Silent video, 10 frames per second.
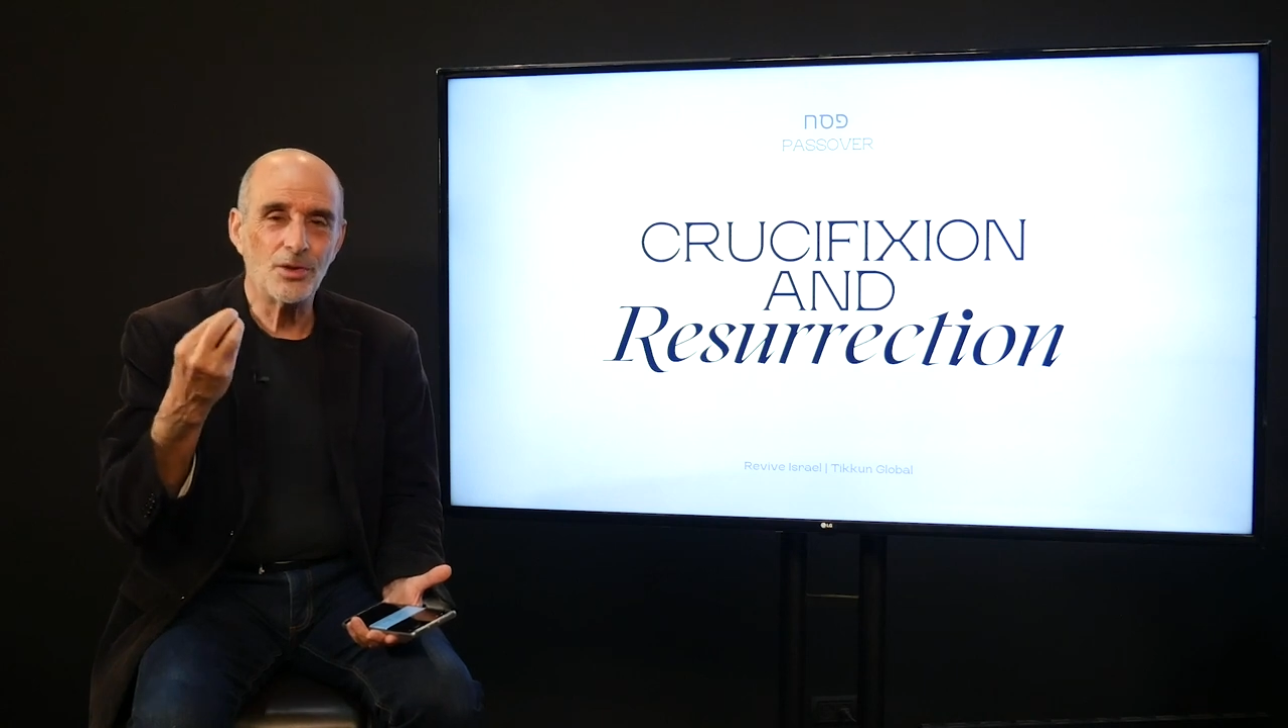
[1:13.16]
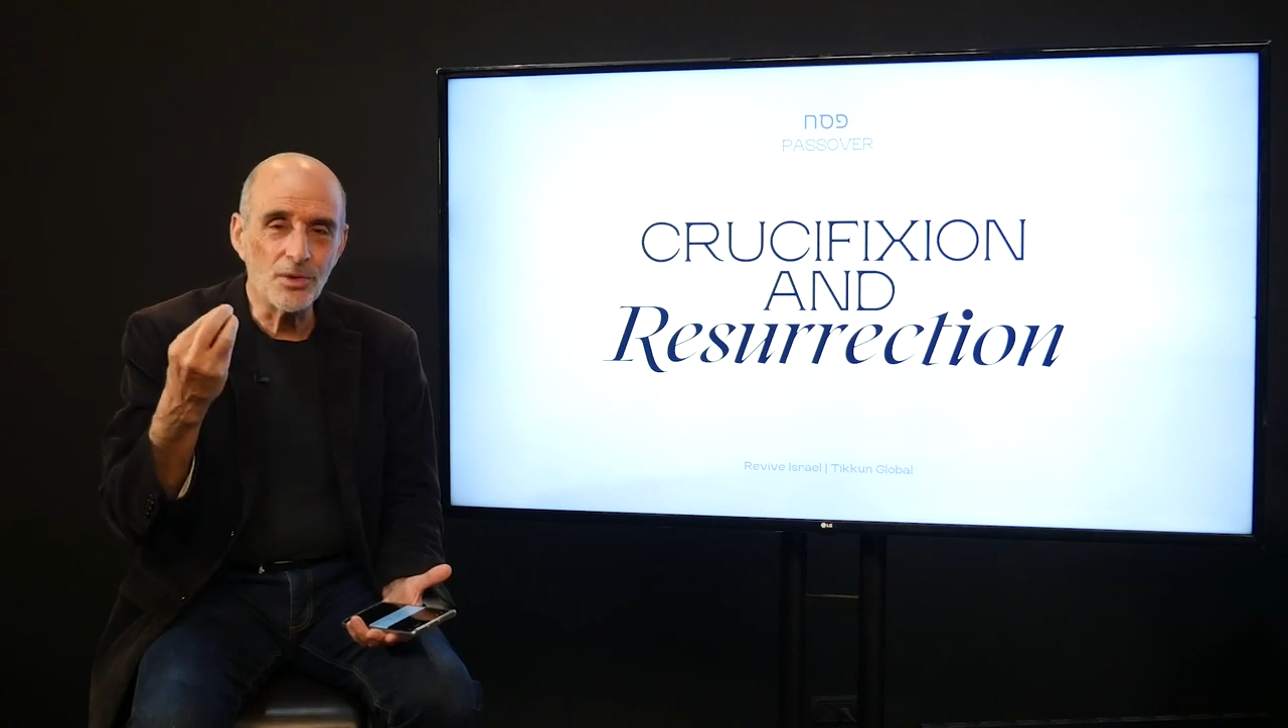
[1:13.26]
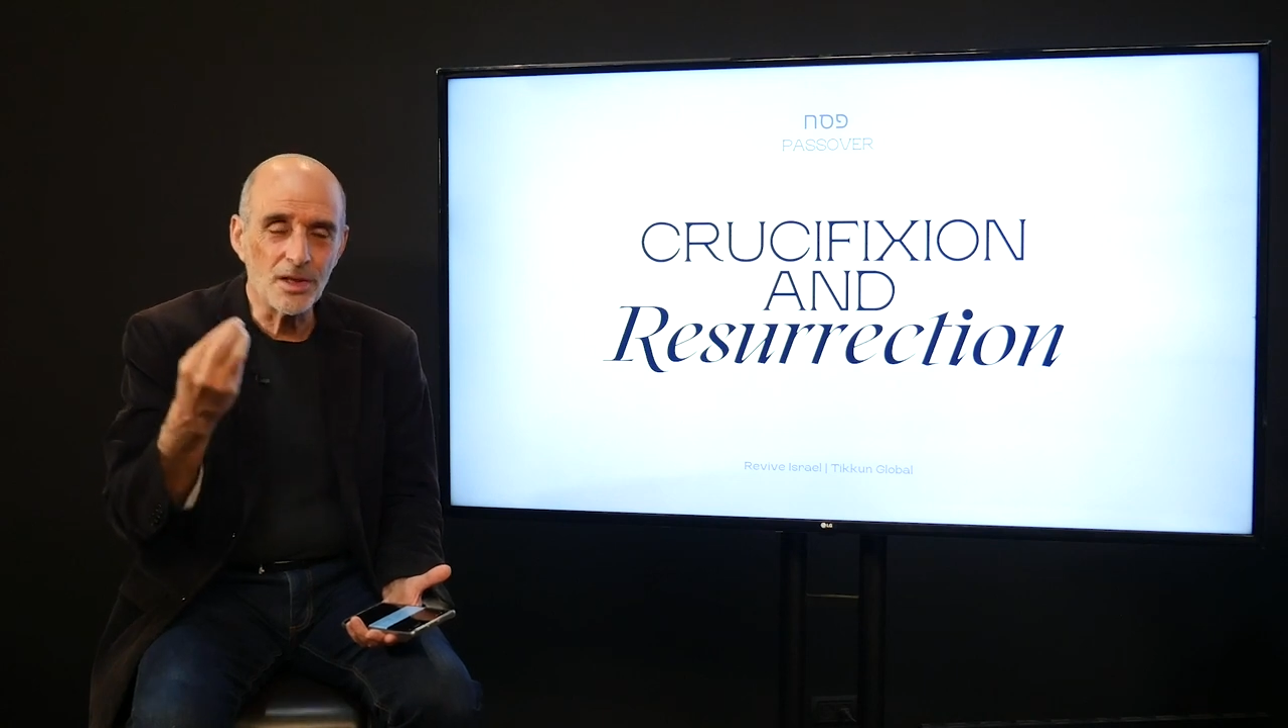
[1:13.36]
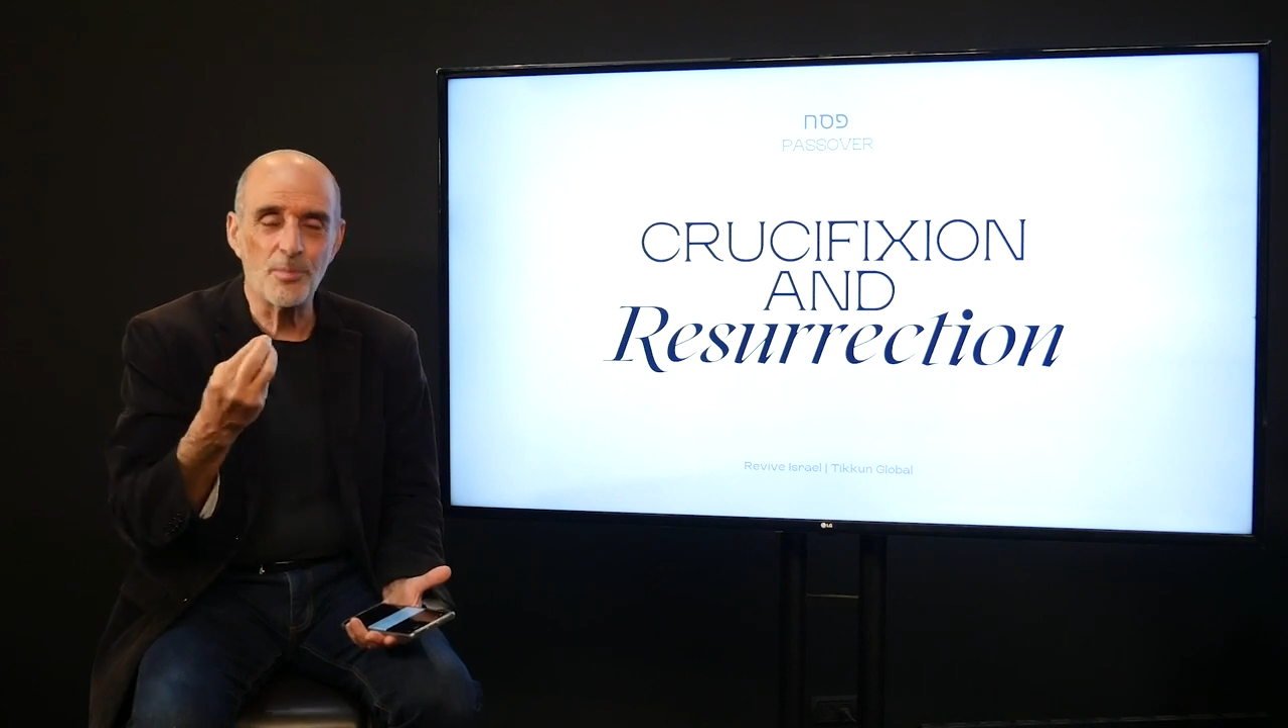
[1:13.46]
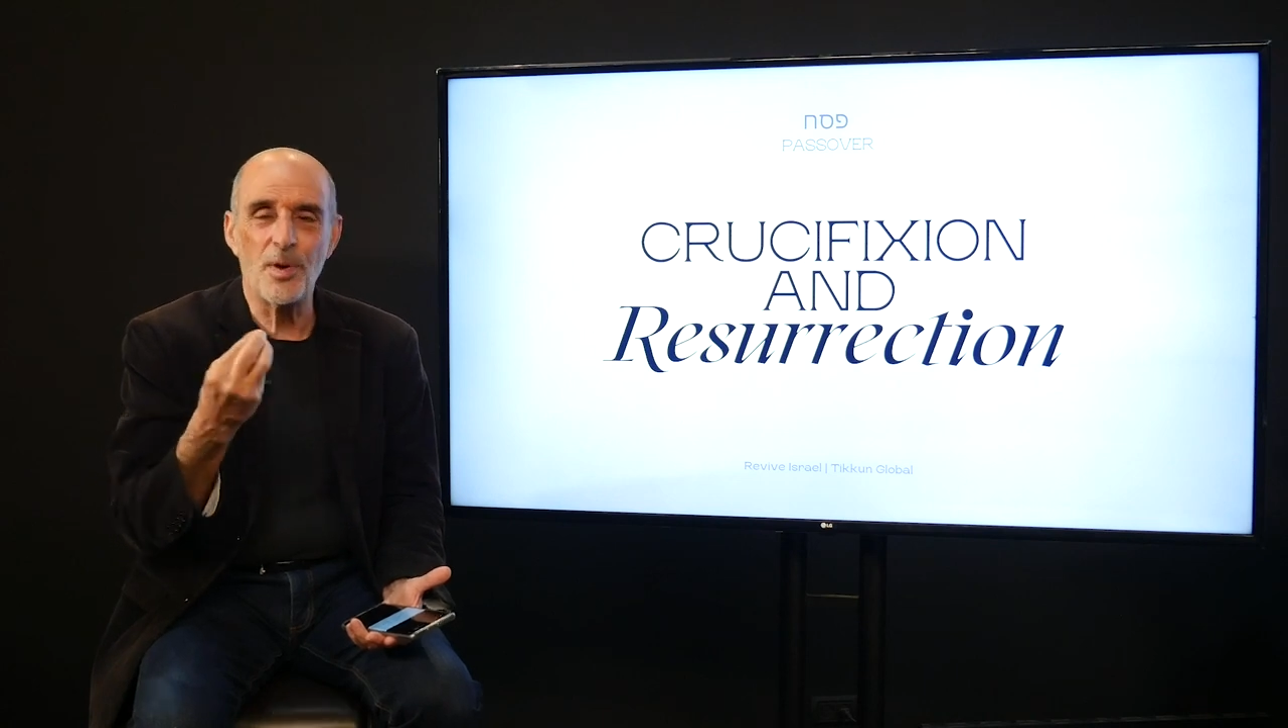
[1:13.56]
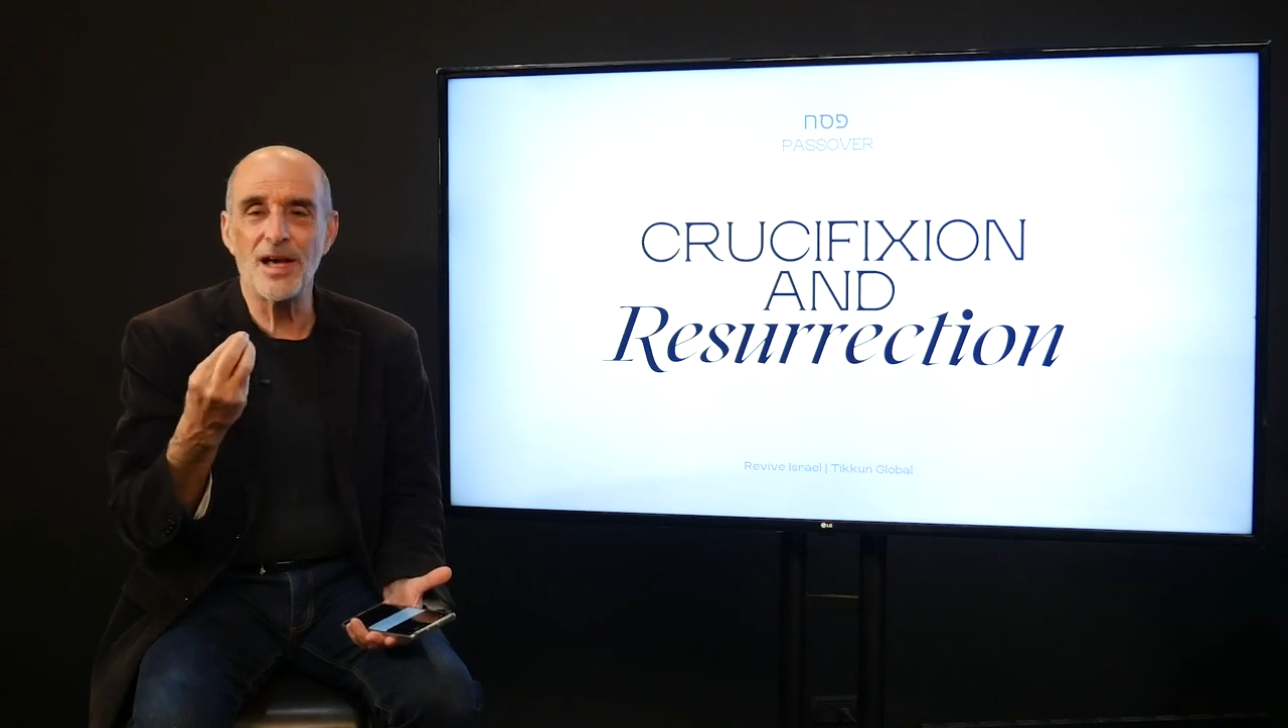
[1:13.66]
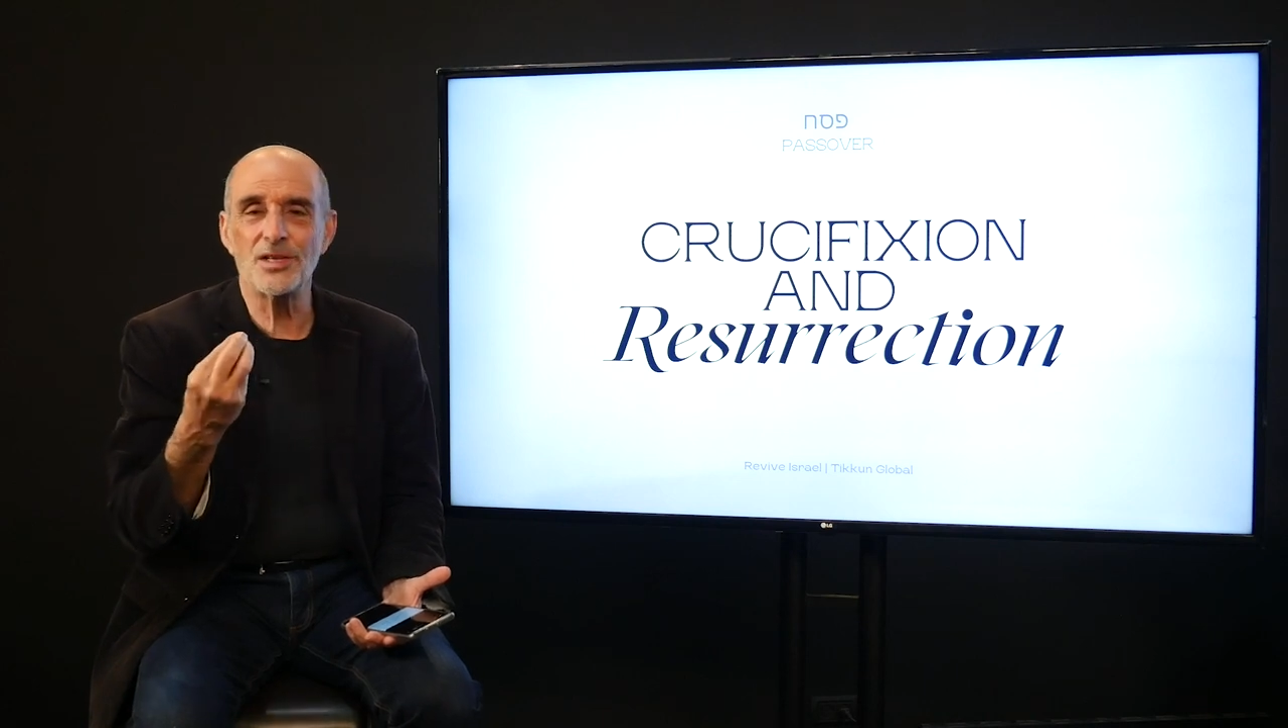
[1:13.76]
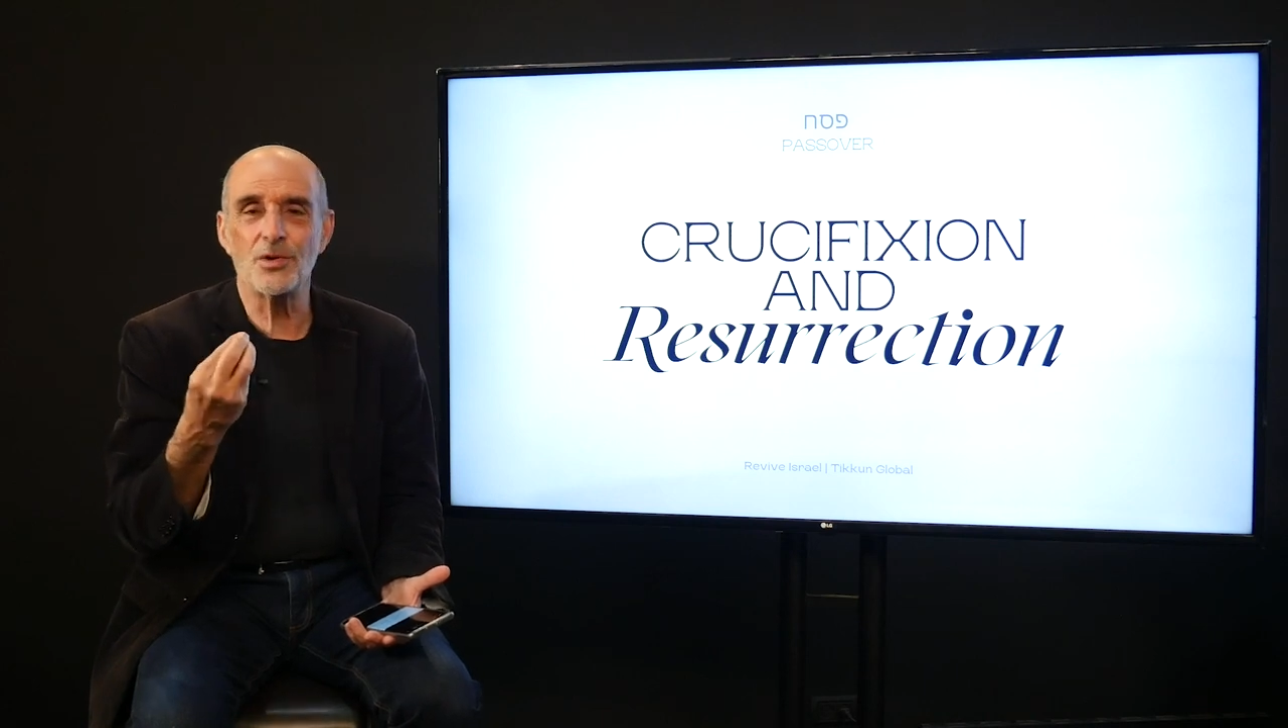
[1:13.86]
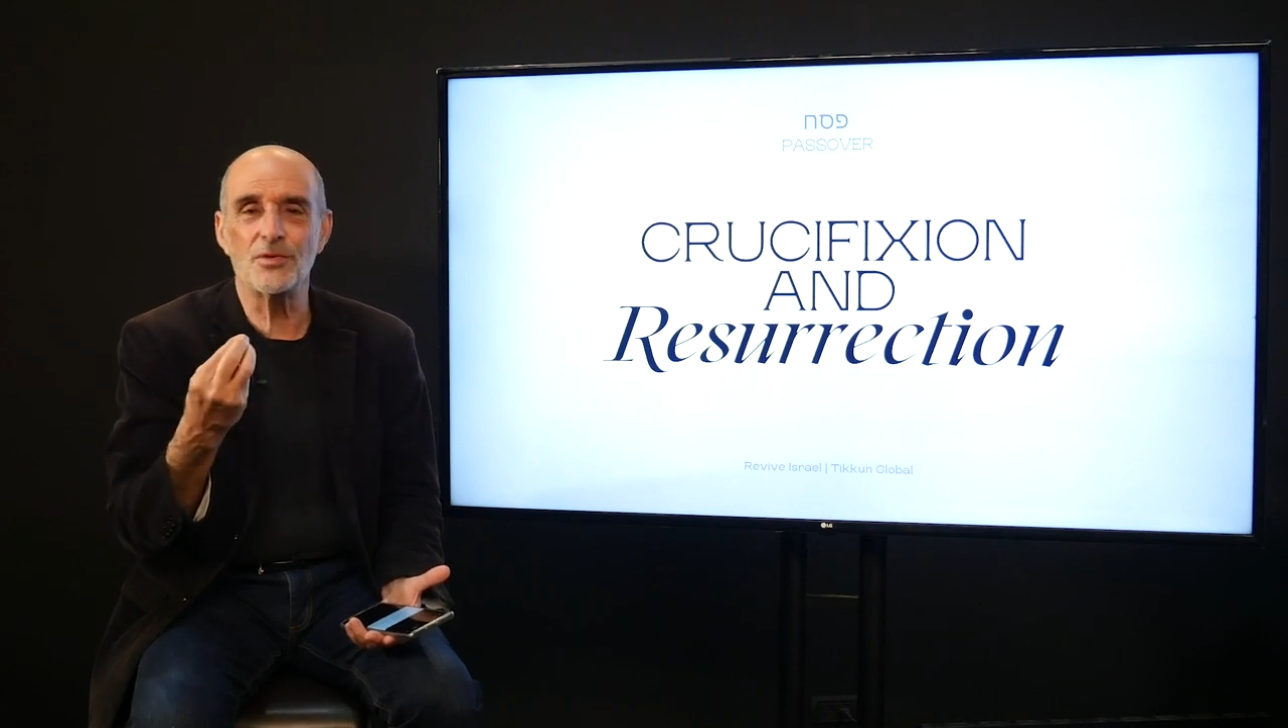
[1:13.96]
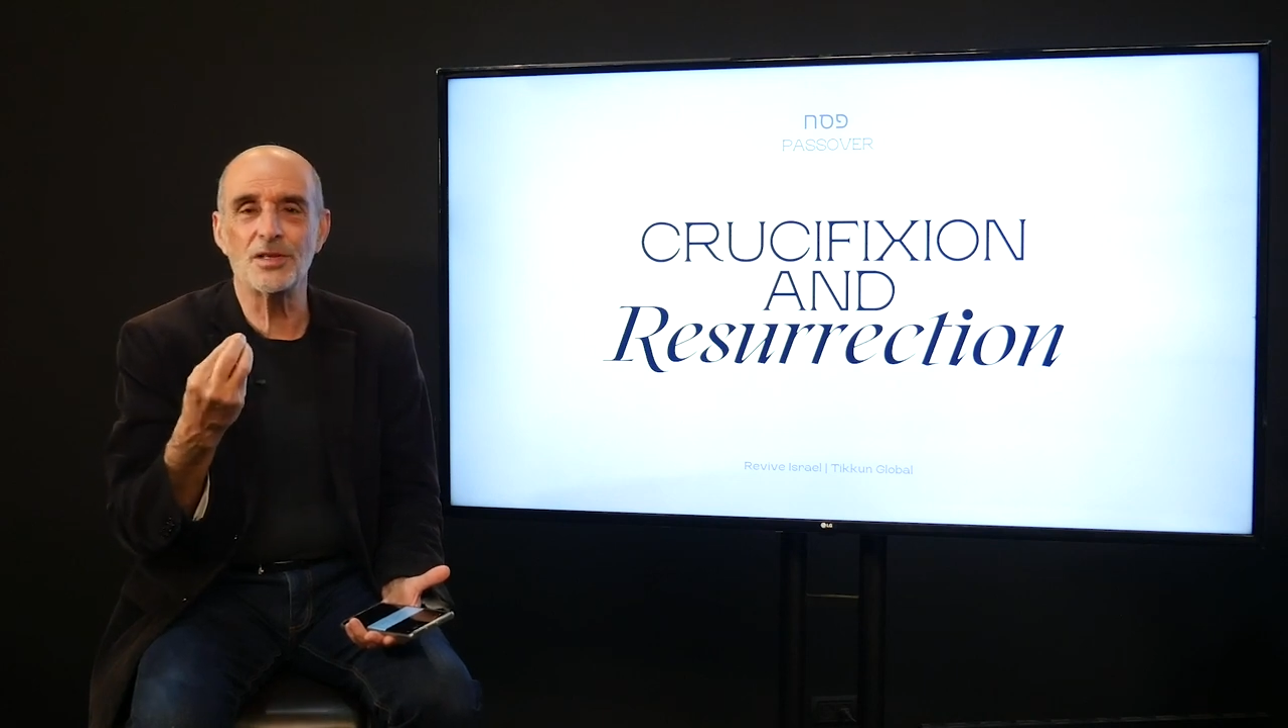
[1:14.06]
during the
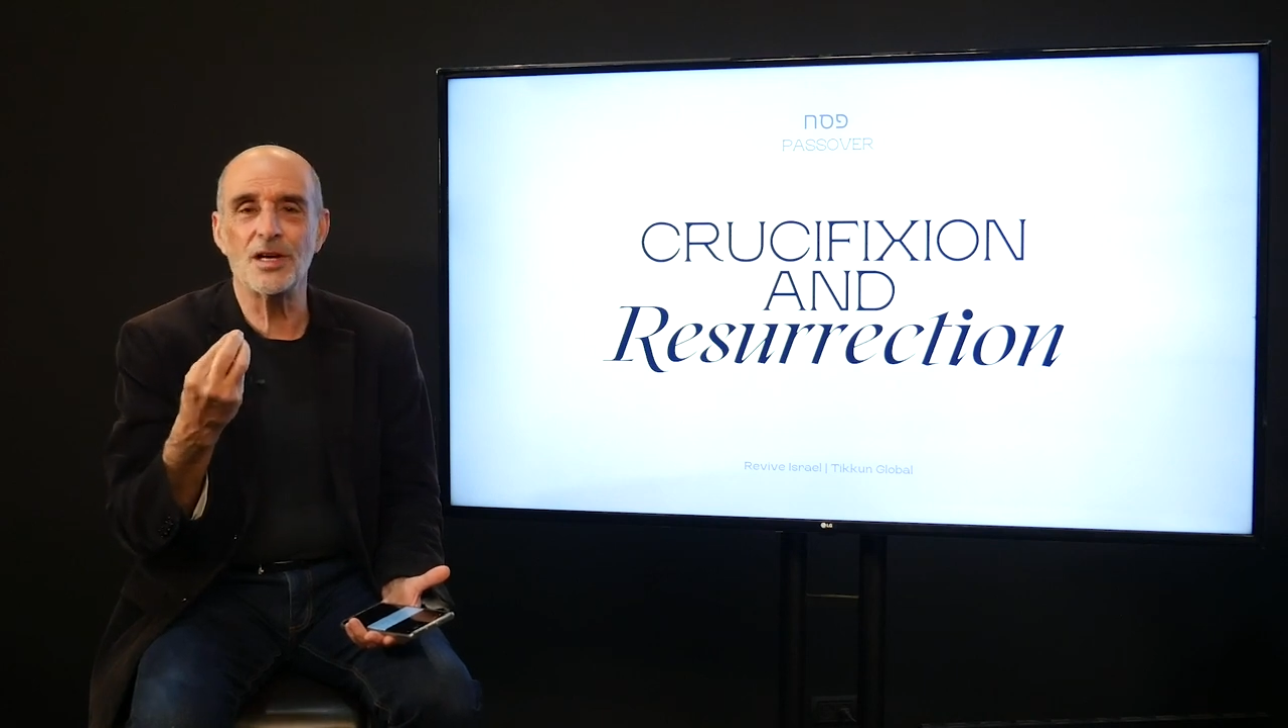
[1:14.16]
Passover